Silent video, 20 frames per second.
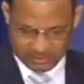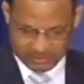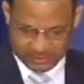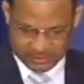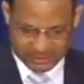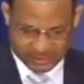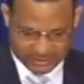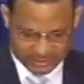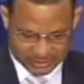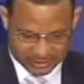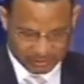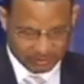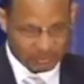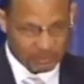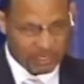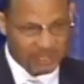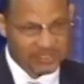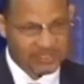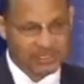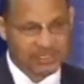state
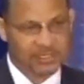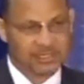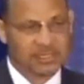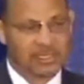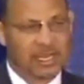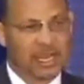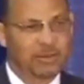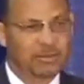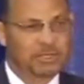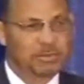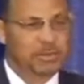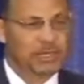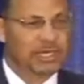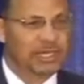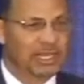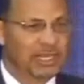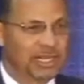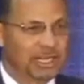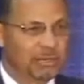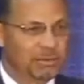enterprises. And I will
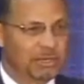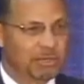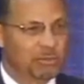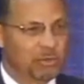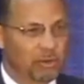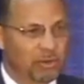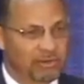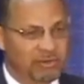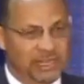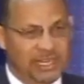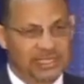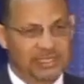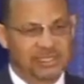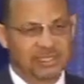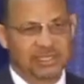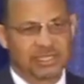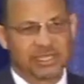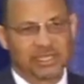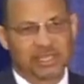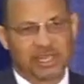speak a little bit more of that